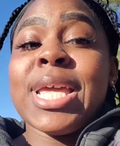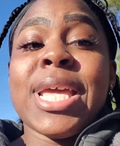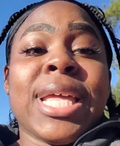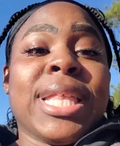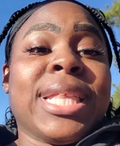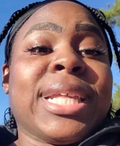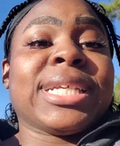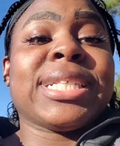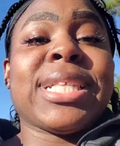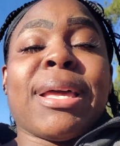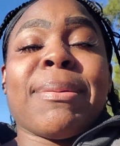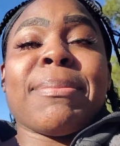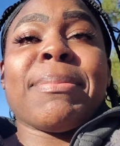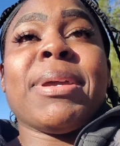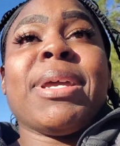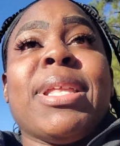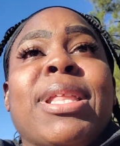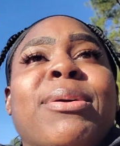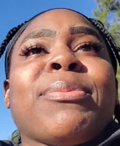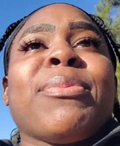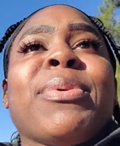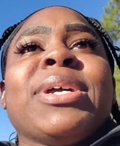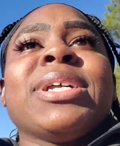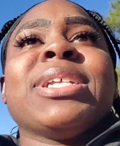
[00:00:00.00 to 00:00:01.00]
and excitement.
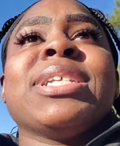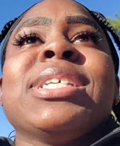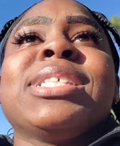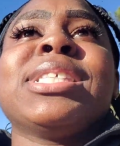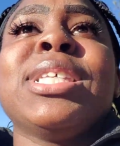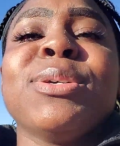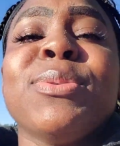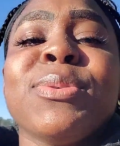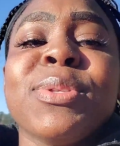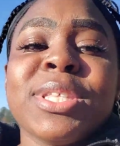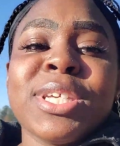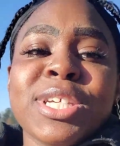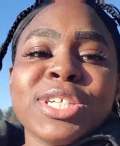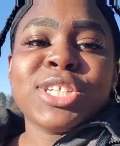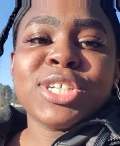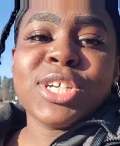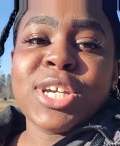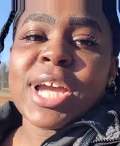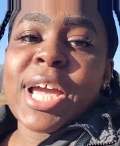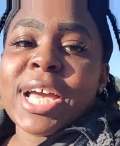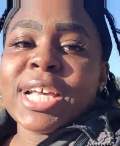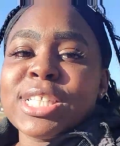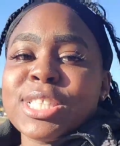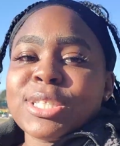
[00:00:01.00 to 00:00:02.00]
I'm ready to see what this
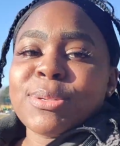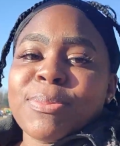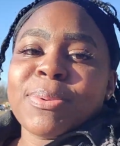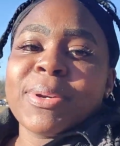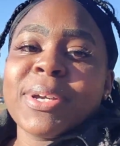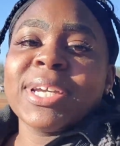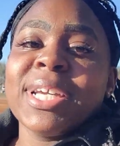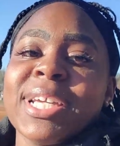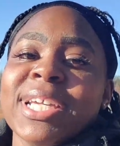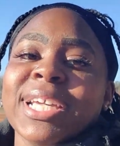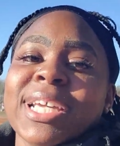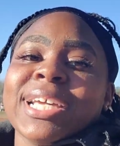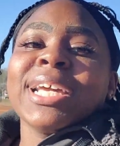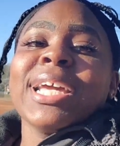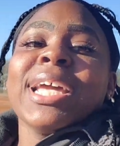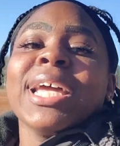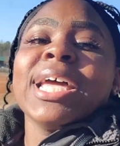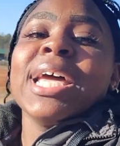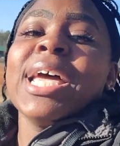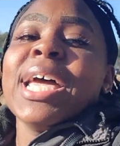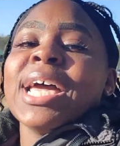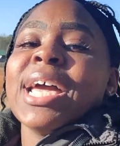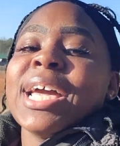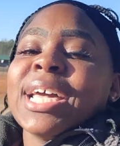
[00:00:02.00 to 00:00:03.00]
year has to bring
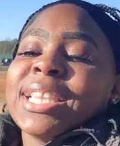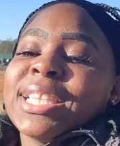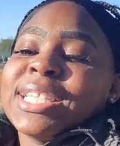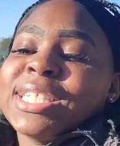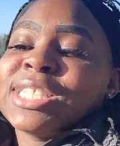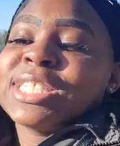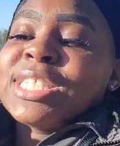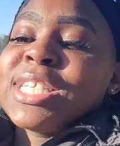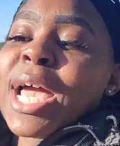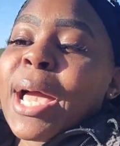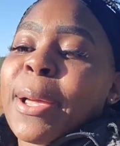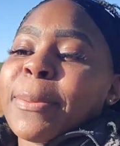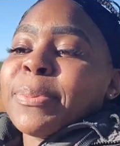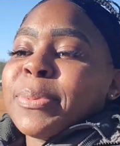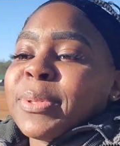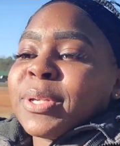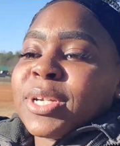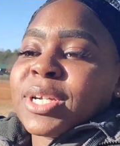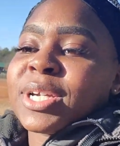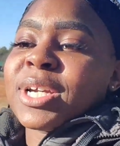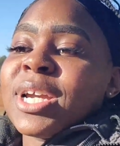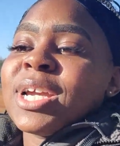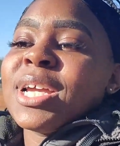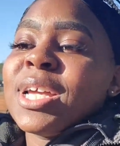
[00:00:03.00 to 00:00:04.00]
and this
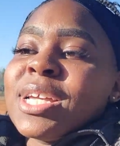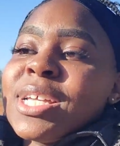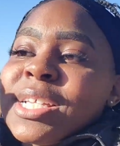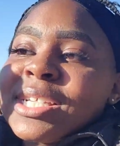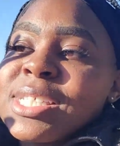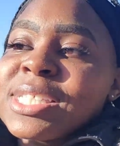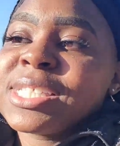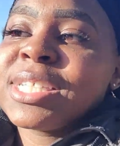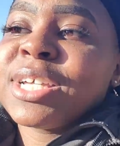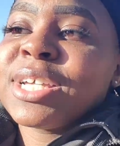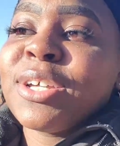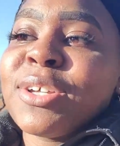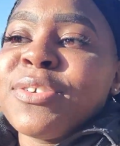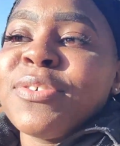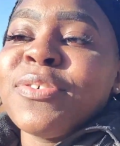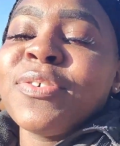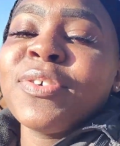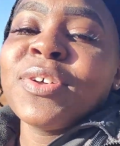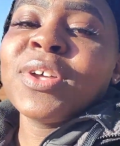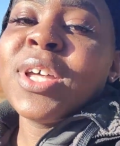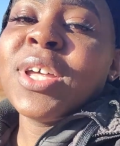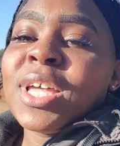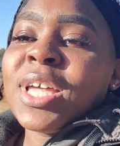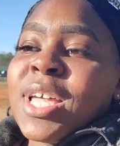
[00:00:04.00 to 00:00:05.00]
chapter and stuff
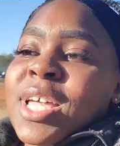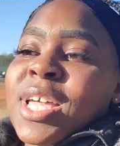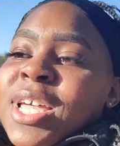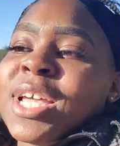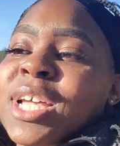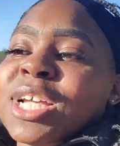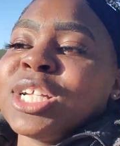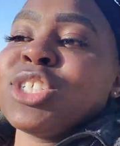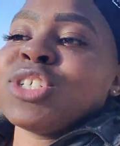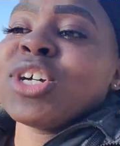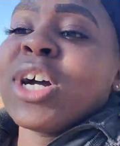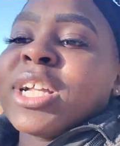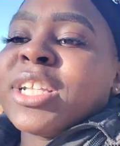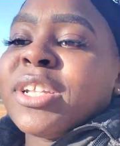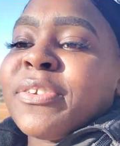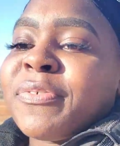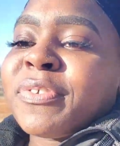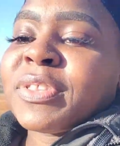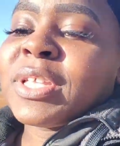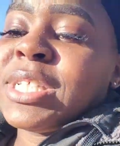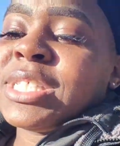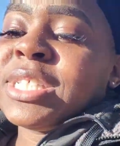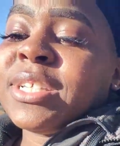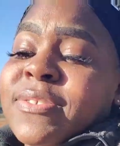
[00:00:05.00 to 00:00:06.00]
and trying
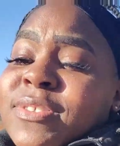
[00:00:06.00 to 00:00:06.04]
different things.